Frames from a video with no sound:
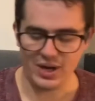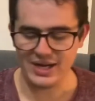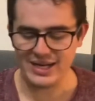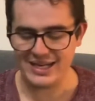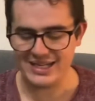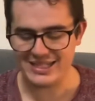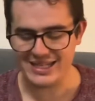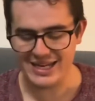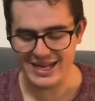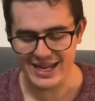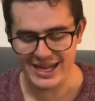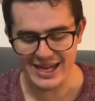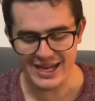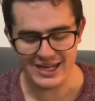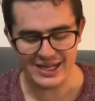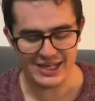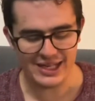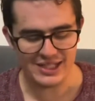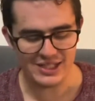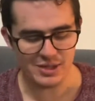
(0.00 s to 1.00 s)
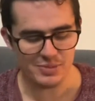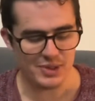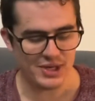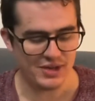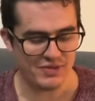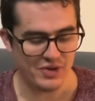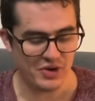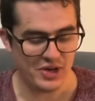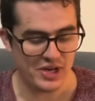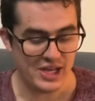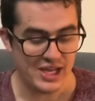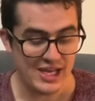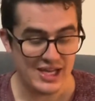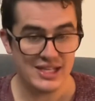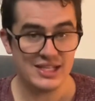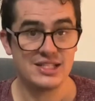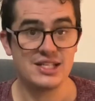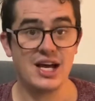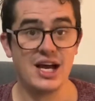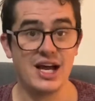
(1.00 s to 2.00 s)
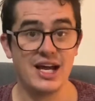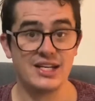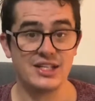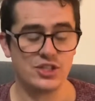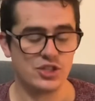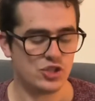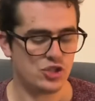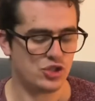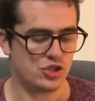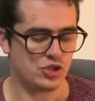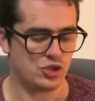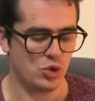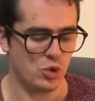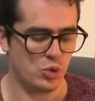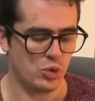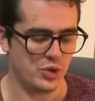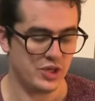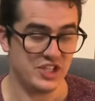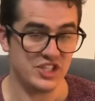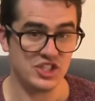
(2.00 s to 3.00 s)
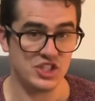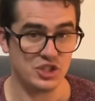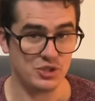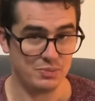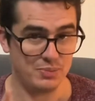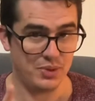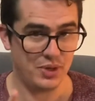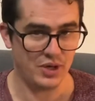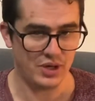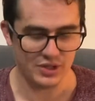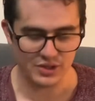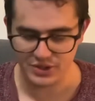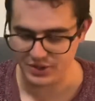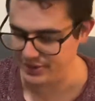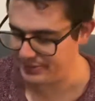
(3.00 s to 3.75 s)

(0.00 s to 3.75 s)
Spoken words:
need unless I'm in a very tight story spot.